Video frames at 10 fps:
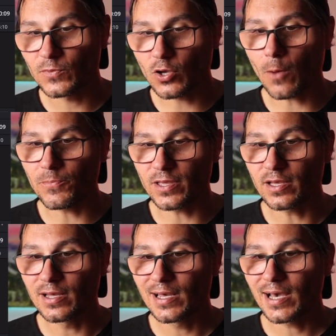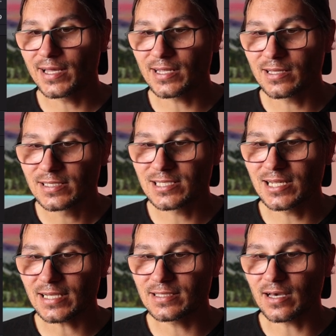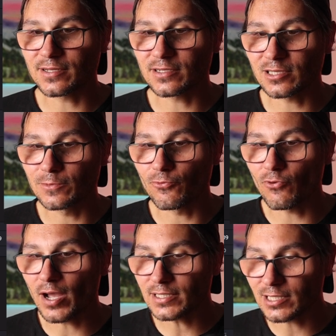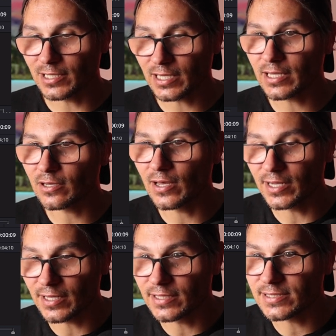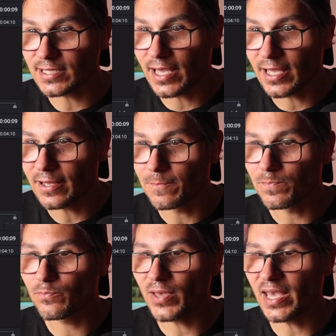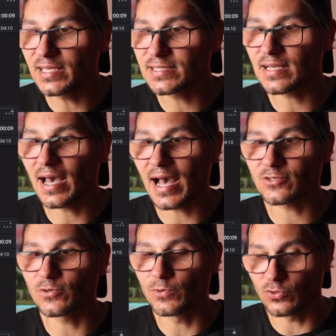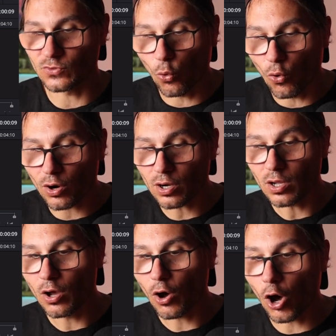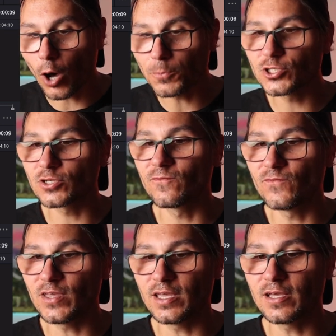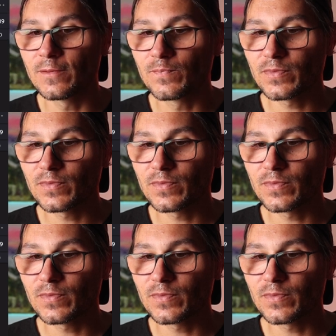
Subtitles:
copy, and then select the other clip, right click, and then say paste attribute or option V,